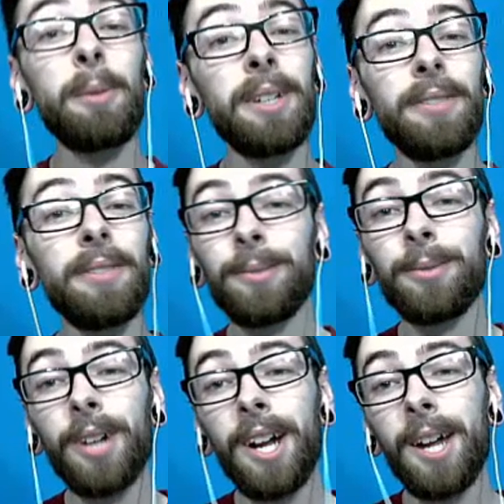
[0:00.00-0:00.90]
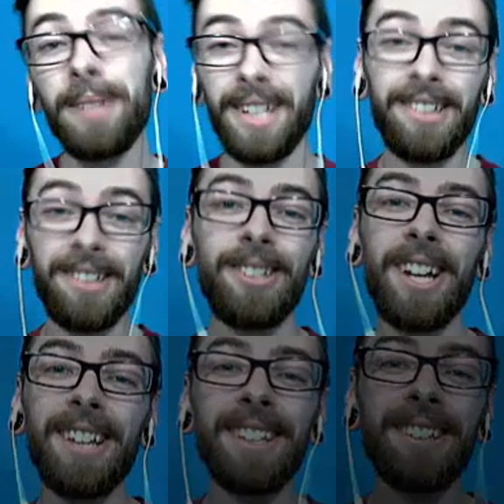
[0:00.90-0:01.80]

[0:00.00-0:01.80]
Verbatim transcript: maybe even subscribe, and I'll see you guys next